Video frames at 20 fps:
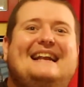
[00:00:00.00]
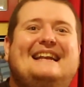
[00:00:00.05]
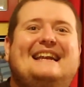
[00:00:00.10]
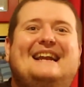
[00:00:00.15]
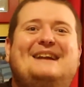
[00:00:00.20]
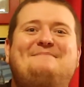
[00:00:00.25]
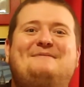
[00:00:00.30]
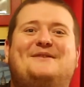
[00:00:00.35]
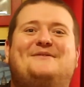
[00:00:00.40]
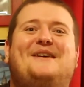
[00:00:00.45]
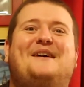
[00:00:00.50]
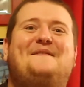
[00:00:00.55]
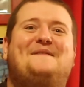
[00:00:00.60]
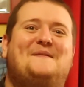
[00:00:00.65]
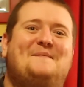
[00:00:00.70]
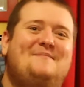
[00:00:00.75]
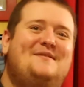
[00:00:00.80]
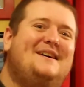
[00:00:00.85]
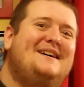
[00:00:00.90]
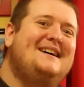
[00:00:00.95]
bit rough
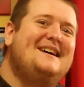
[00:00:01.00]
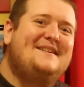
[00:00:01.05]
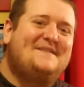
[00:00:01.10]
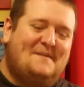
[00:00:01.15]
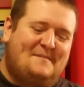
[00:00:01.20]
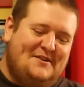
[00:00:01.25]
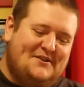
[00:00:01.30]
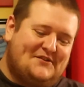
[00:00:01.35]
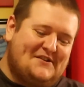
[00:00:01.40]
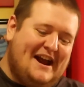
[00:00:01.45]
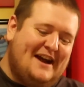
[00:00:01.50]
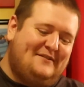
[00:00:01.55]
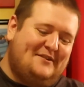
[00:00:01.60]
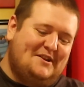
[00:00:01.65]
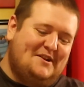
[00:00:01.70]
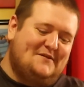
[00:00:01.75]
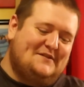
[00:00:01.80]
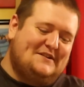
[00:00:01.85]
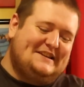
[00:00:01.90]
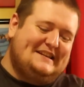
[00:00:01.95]
from the
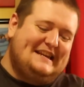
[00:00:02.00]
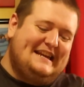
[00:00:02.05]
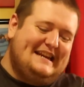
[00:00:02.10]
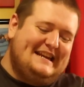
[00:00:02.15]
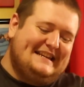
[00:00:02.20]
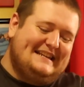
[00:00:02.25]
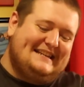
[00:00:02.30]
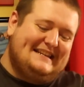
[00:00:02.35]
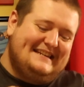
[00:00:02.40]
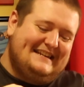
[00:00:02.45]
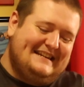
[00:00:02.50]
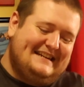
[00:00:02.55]
travel overseas.